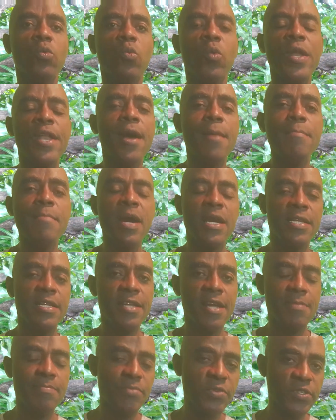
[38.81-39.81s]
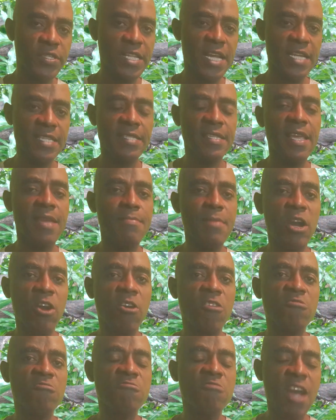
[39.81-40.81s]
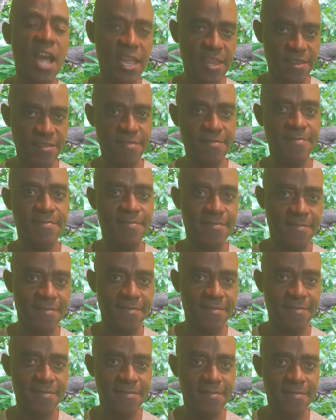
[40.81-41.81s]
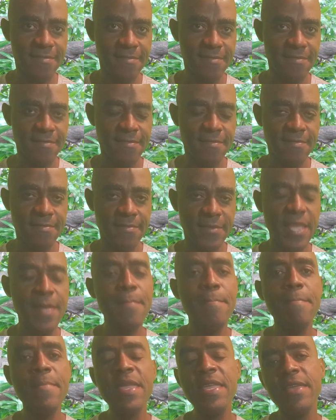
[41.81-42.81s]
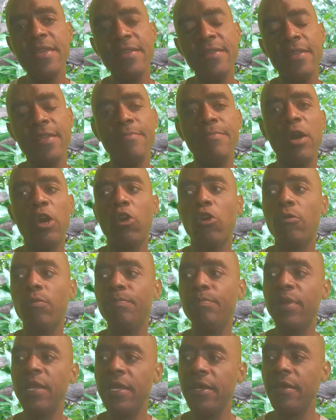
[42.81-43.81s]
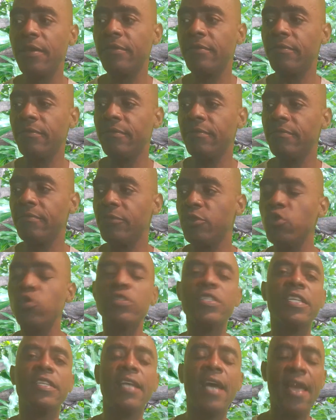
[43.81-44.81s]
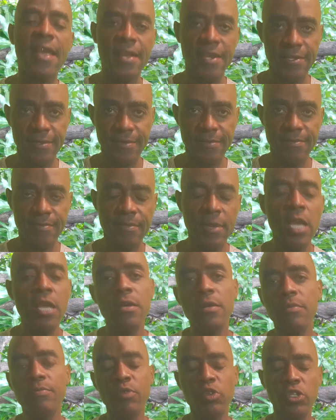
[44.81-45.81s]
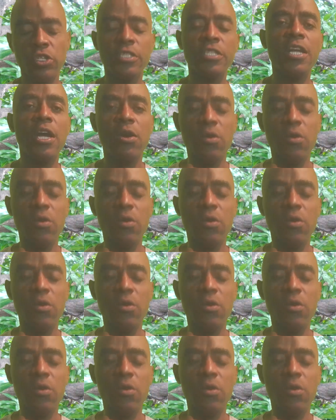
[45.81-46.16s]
When a man in a prison and say I'm going to ride, it mean him going to use the toilet. Put it in